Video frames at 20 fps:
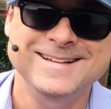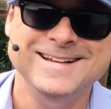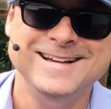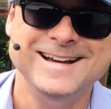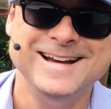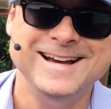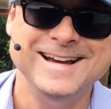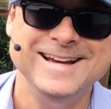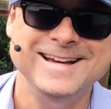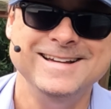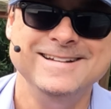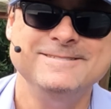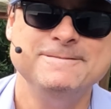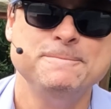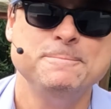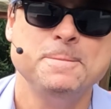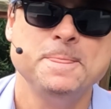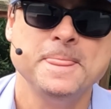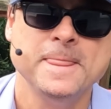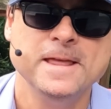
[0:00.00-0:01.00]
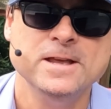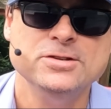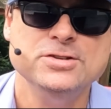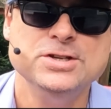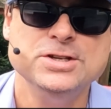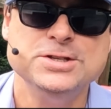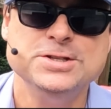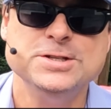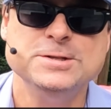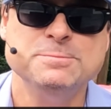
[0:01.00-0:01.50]
Hi,
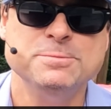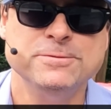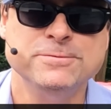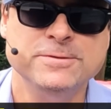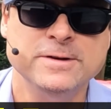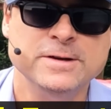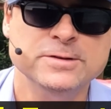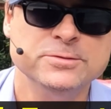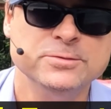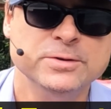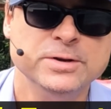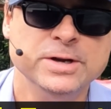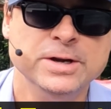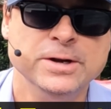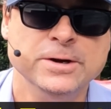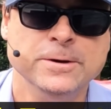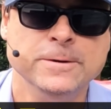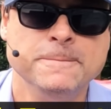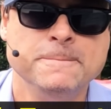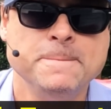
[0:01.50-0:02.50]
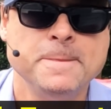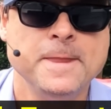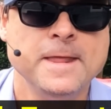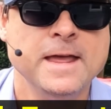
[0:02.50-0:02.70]
Jesus Professor here.